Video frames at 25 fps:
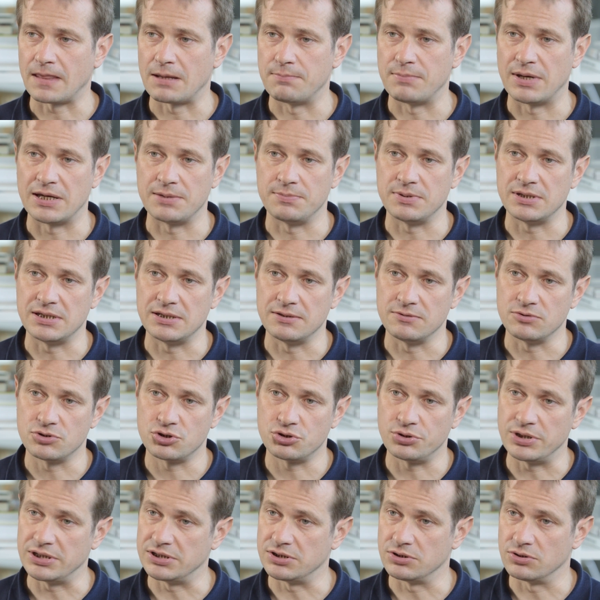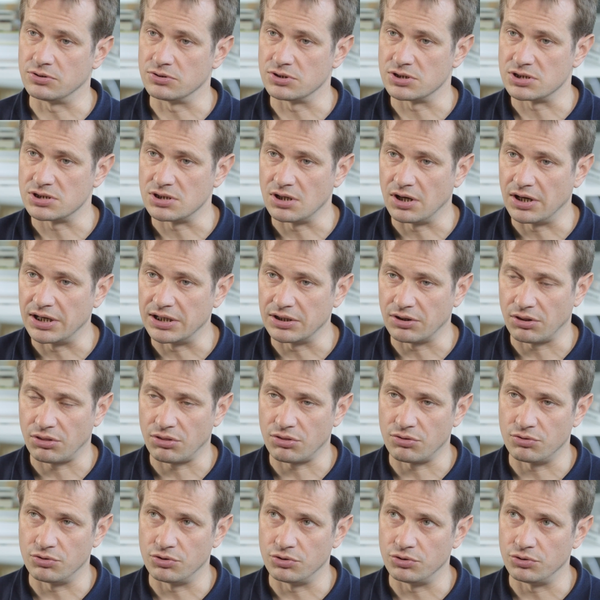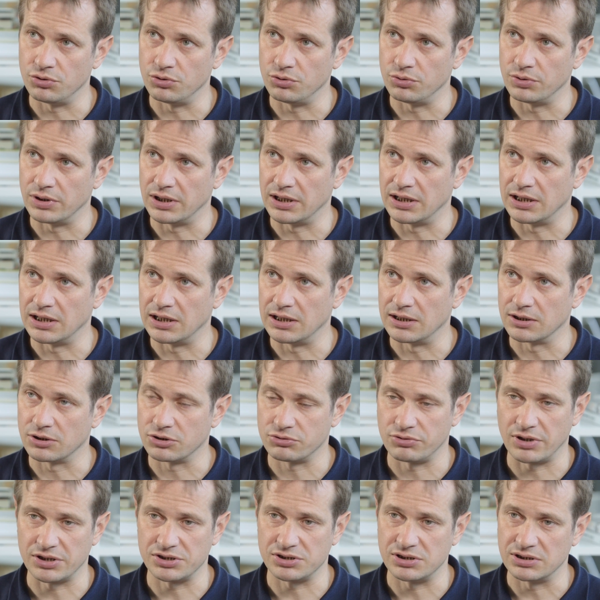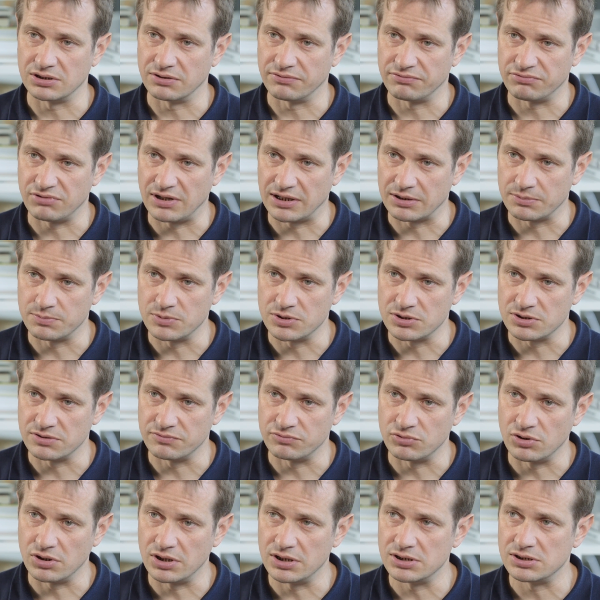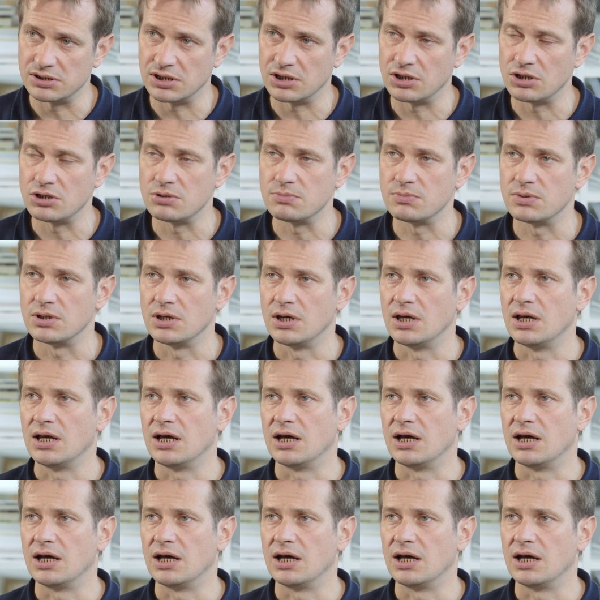maybe treated on-site through crushing the fragments of rhizome,